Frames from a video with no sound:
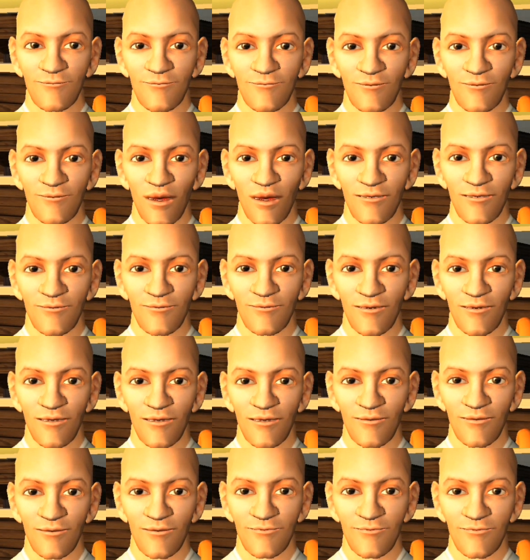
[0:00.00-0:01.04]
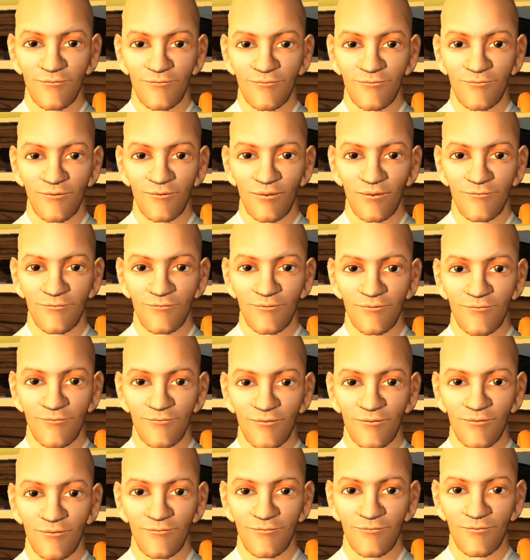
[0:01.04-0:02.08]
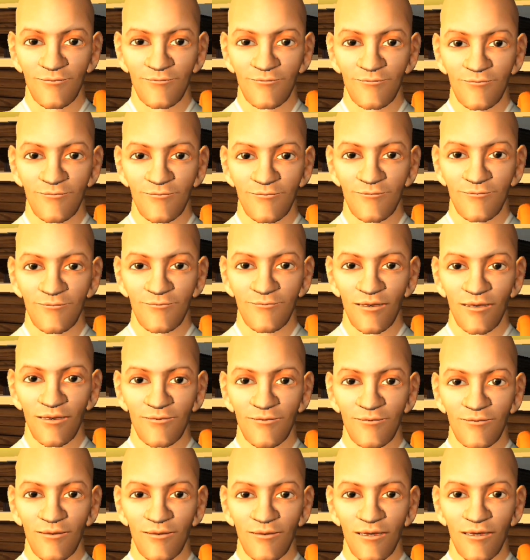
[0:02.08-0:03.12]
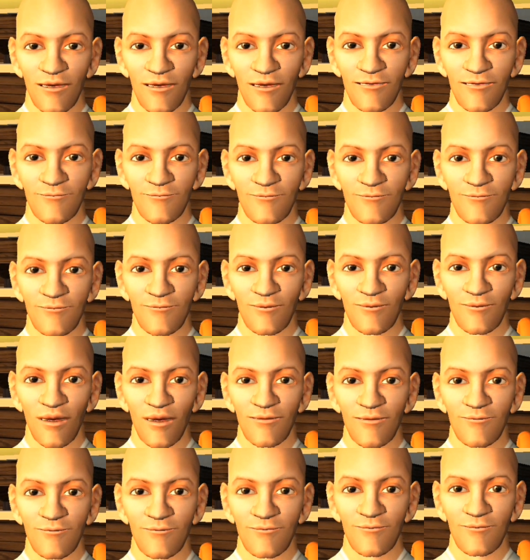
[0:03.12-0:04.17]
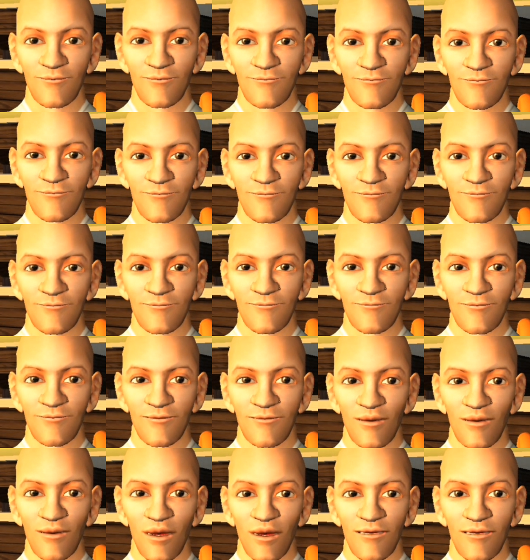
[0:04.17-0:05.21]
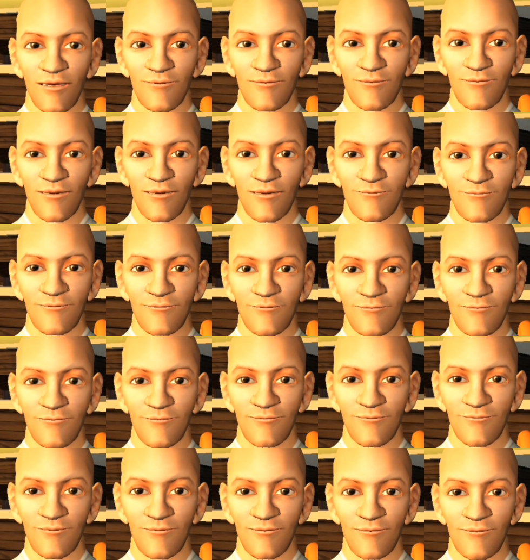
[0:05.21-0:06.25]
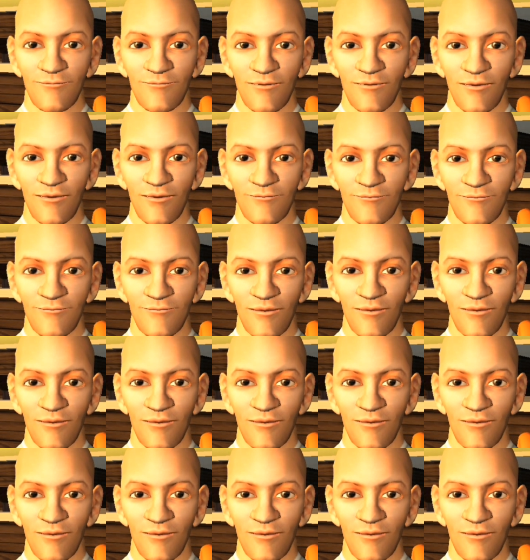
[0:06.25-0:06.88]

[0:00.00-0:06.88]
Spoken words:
their only son, poor guy, thrown from a horse, crippled, can't work anymore, can't walk anymore.